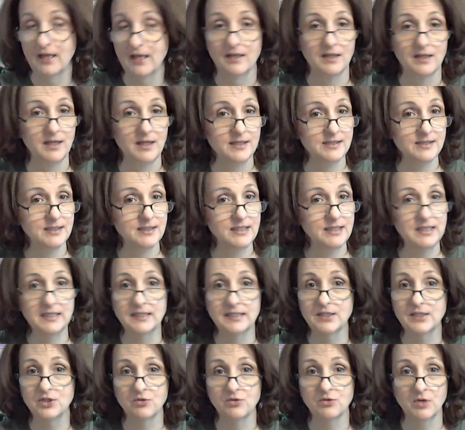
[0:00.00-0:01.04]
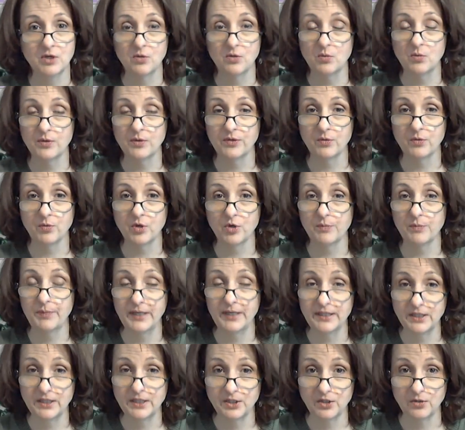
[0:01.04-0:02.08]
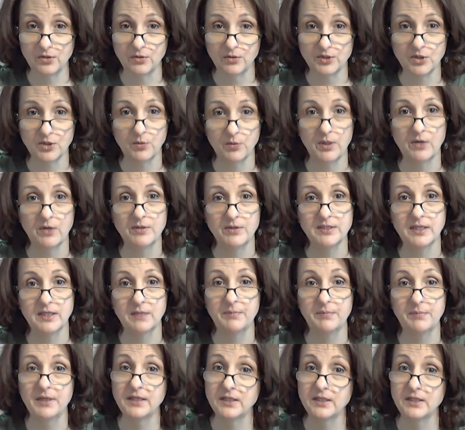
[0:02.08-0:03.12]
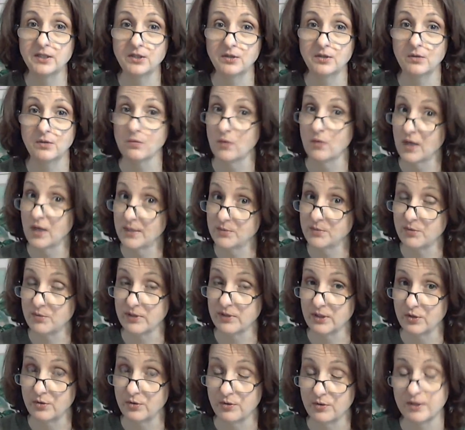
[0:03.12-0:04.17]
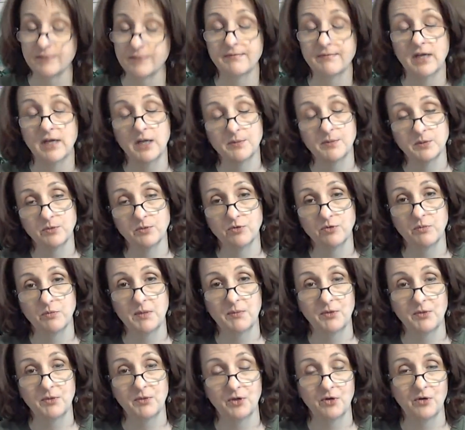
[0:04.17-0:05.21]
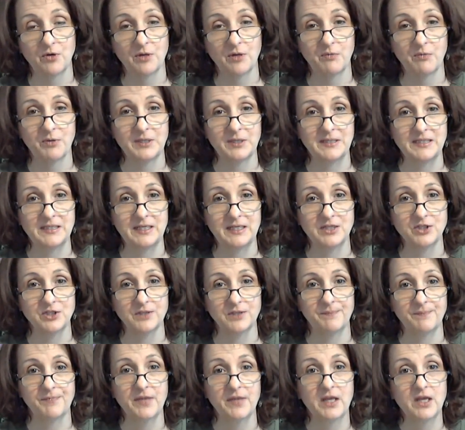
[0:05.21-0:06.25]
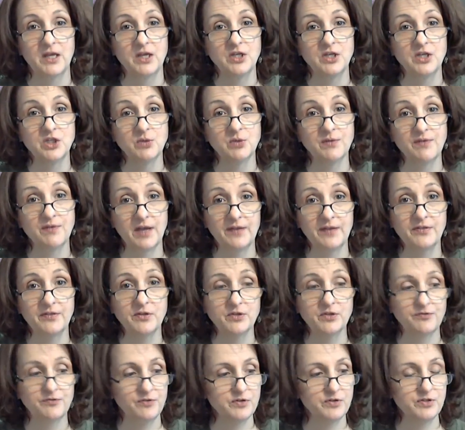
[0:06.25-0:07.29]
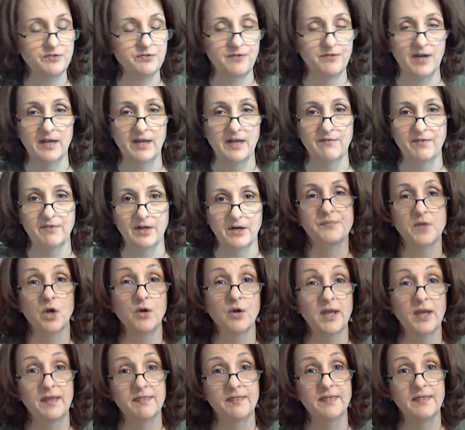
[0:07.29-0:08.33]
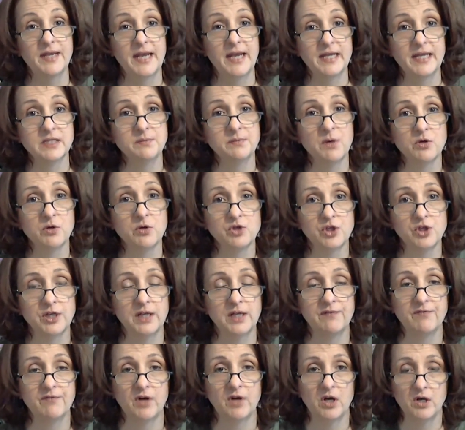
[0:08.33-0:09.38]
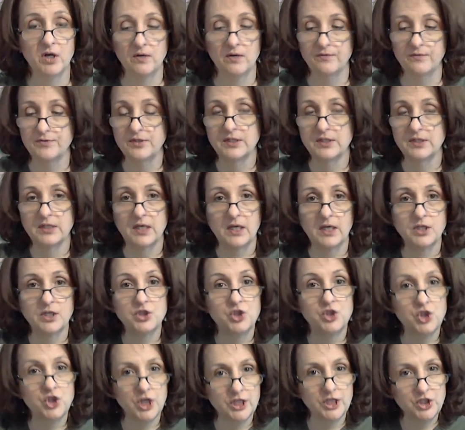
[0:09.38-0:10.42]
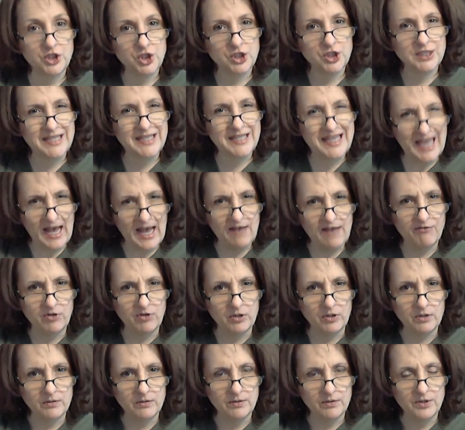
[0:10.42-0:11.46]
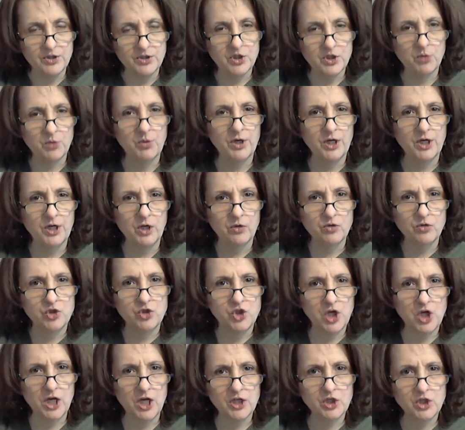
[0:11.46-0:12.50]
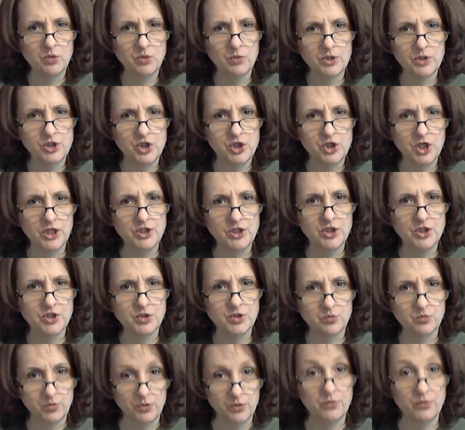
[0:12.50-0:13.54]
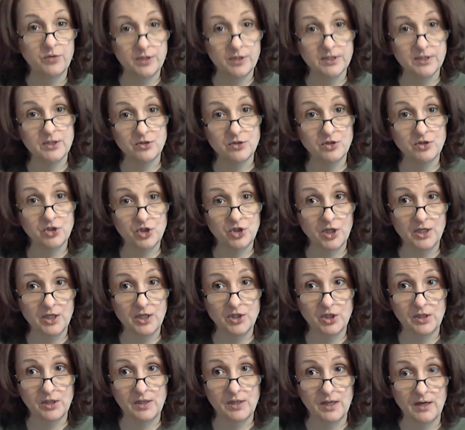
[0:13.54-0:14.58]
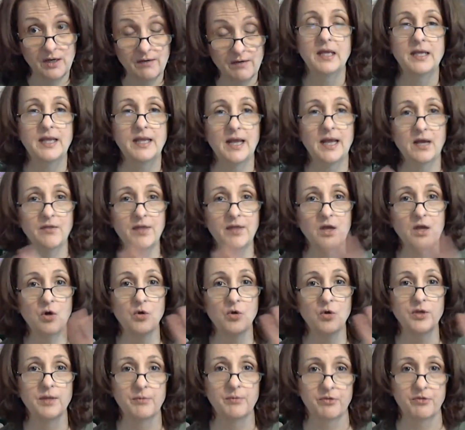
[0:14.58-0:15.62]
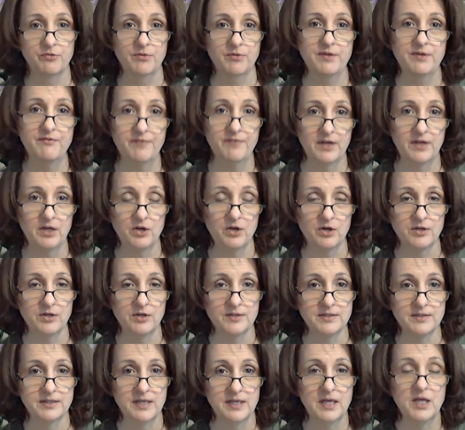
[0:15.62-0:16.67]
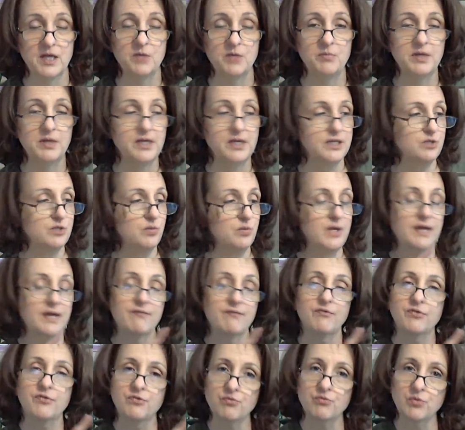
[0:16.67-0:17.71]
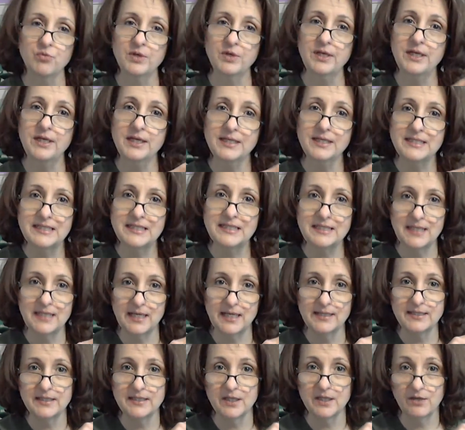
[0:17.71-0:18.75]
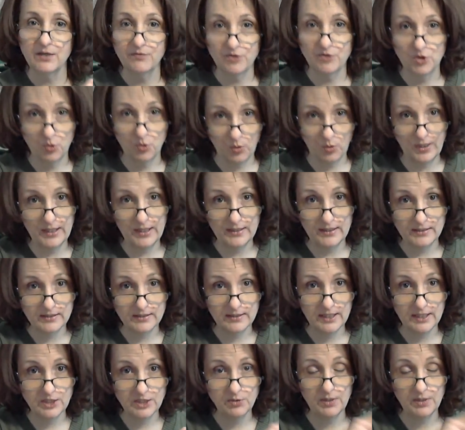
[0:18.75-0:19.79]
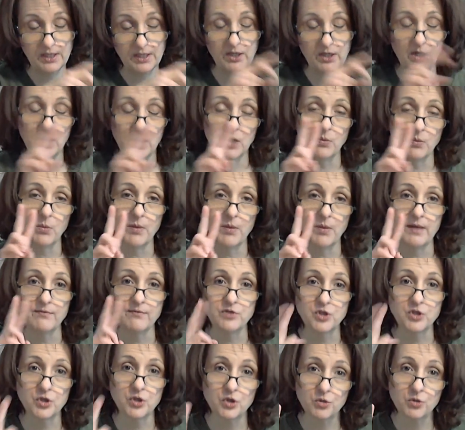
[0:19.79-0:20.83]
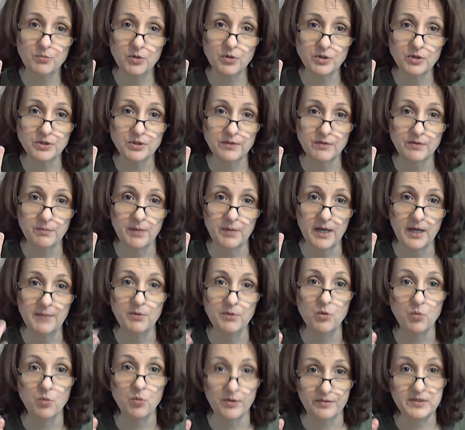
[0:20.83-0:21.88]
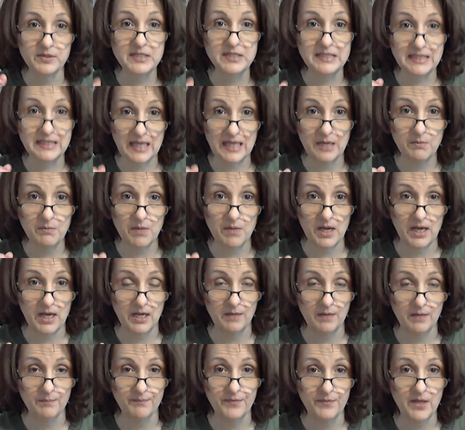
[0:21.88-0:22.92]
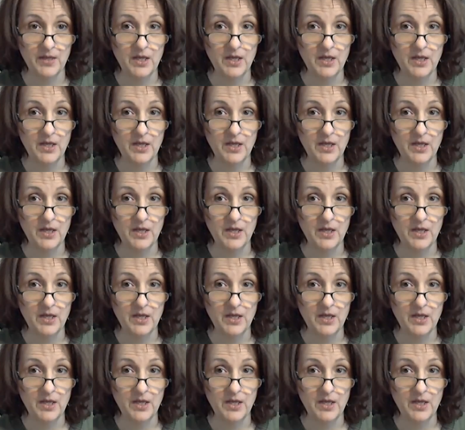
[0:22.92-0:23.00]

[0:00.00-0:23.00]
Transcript: Lots of kids struggle with the word Pentateuch, so we always say Pentateuch, rhymes with Luke. Helps them to remember the correct pronunciation. So we've got those first 5 there. Okay, the next motion involves a judge's gavel. So we're going to go Joshua, Judges, Ruth, because there's a judge in there. Now they hold up 3 fingers because we have 3 sets of twins. That's what I call it when we have 2 books of the Bible with the same name.